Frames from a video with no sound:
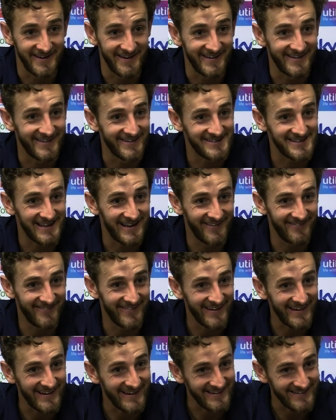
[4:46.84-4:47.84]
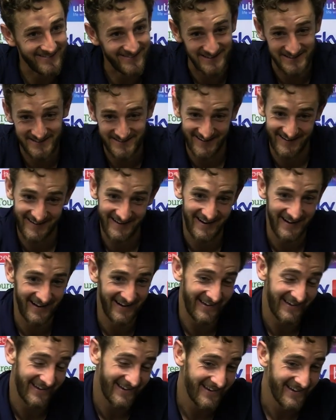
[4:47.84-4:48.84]
Yeah, you're telling me. Frustrating,
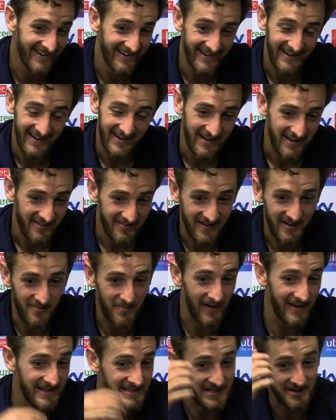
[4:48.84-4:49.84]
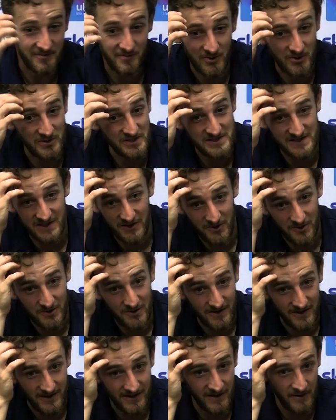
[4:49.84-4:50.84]
isn't it? Fair play to the boys, though.
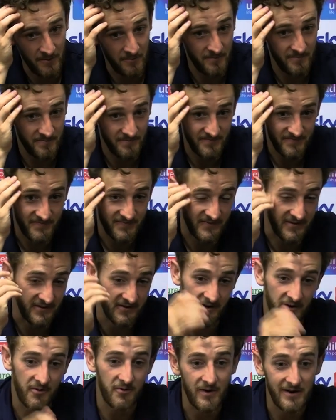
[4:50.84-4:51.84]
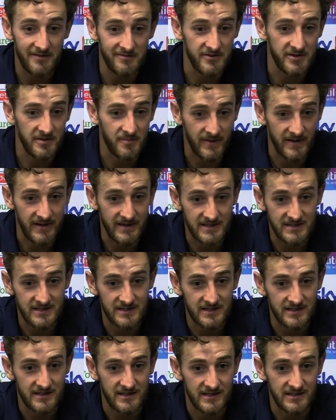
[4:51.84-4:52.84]
You know, whoever he
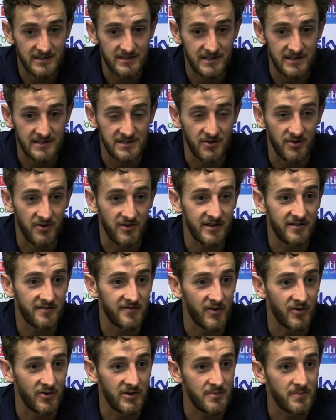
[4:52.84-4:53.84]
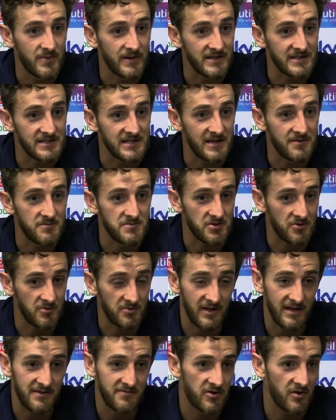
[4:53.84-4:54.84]
picks, it's not their fault he picks them,
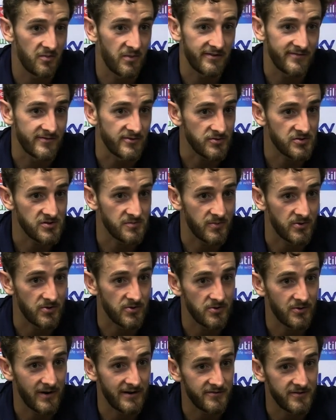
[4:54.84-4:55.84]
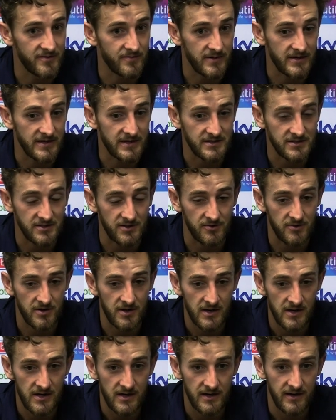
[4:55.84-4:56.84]
so they've got my full support whoever he picks. So,
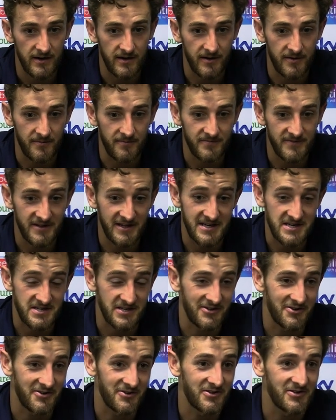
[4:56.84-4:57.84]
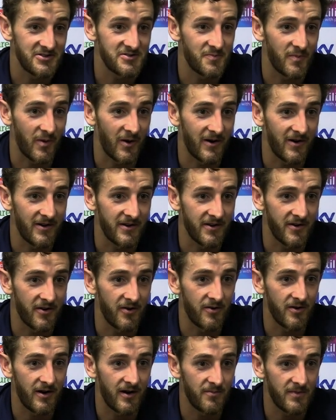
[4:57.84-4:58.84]
yes, it hurts, but, you
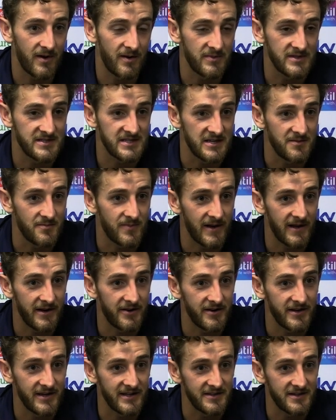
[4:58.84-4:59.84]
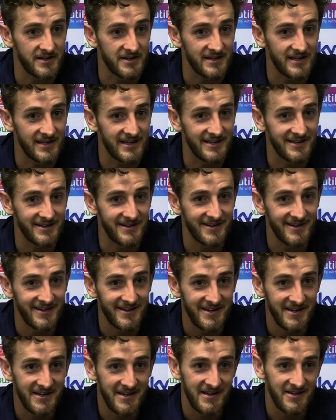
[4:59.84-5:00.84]
know, I'm a team player at the end of the day, and
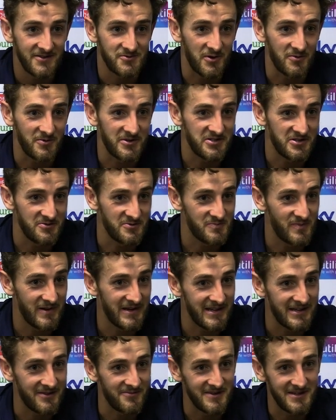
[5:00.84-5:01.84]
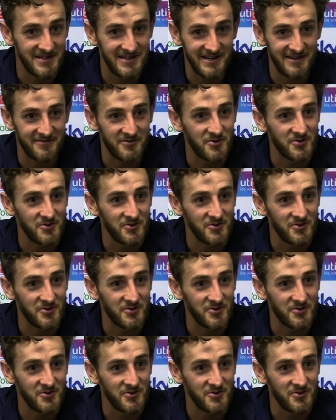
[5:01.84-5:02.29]
so I wish he was picking me? Yeah, of